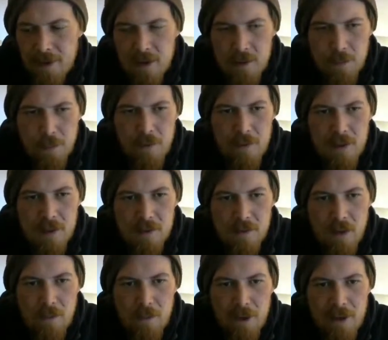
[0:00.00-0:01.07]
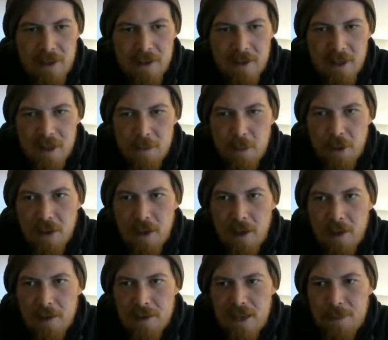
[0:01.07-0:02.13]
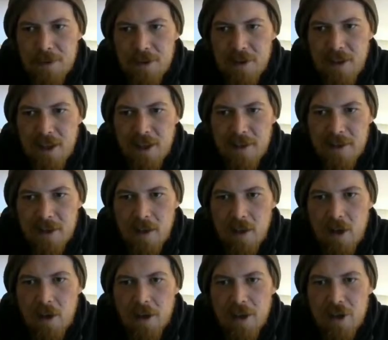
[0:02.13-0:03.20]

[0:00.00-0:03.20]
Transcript: He's improved his rate to 6.9 as Hampton kicks it long.